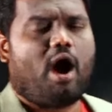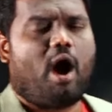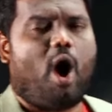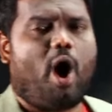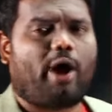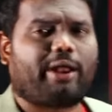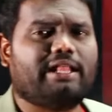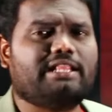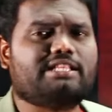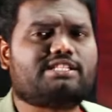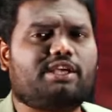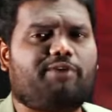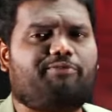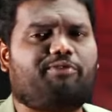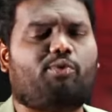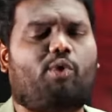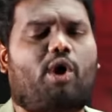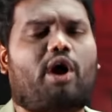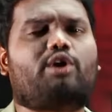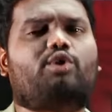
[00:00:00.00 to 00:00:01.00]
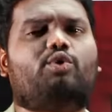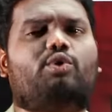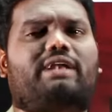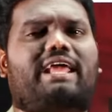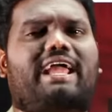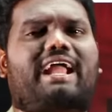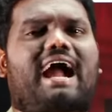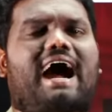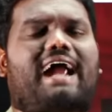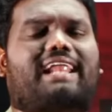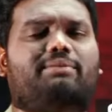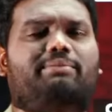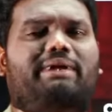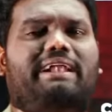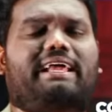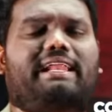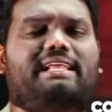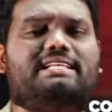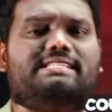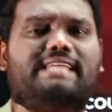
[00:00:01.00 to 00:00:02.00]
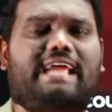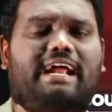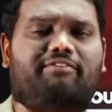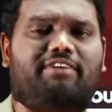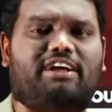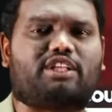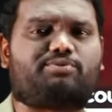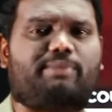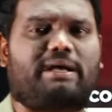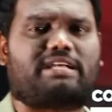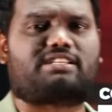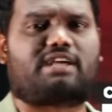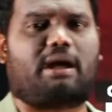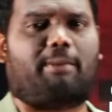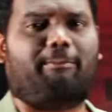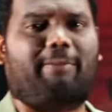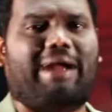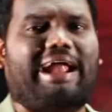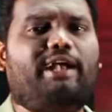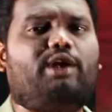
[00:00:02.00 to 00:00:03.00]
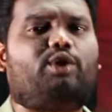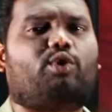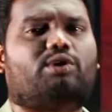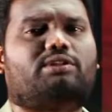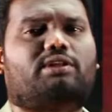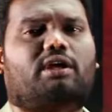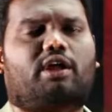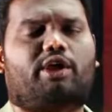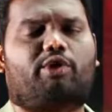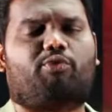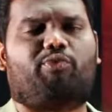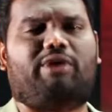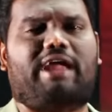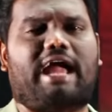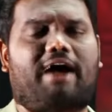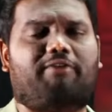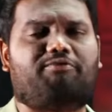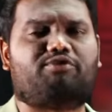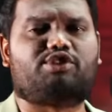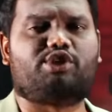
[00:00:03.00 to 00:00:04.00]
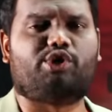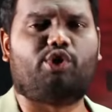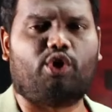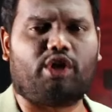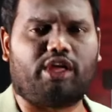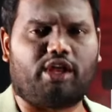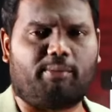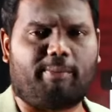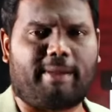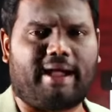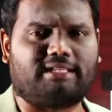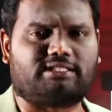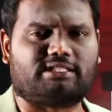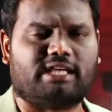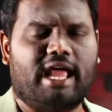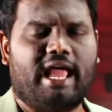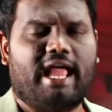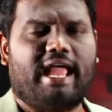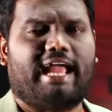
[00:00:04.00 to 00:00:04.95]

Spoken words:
or else if you want to take arithmetic, reasoning, advanced maths combined together, we have 0-tier batch.